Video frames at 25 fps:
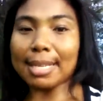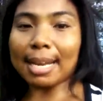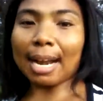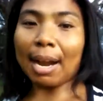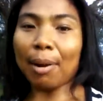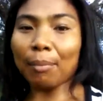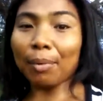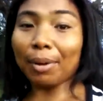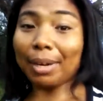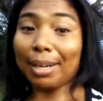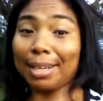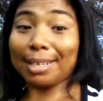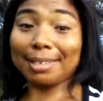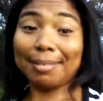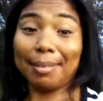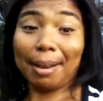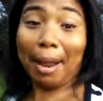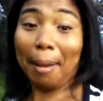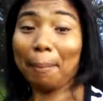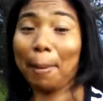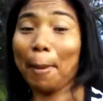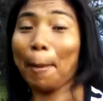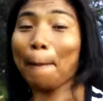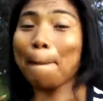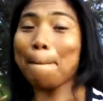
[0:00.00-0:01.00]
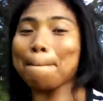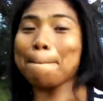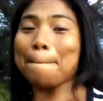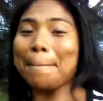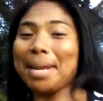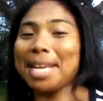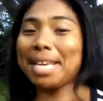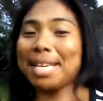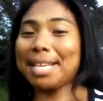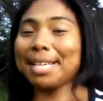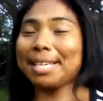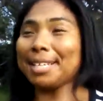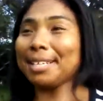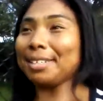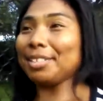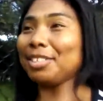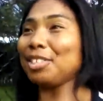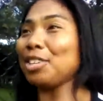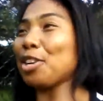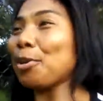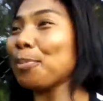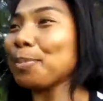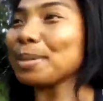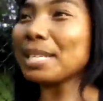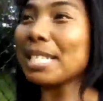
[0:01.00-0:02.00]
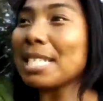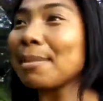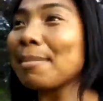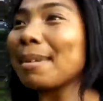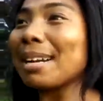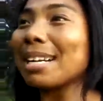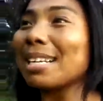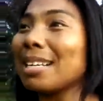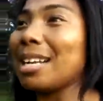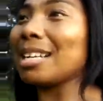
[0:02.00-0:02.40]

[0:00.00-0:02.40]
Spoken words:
that I wanted. Mean, me, somebody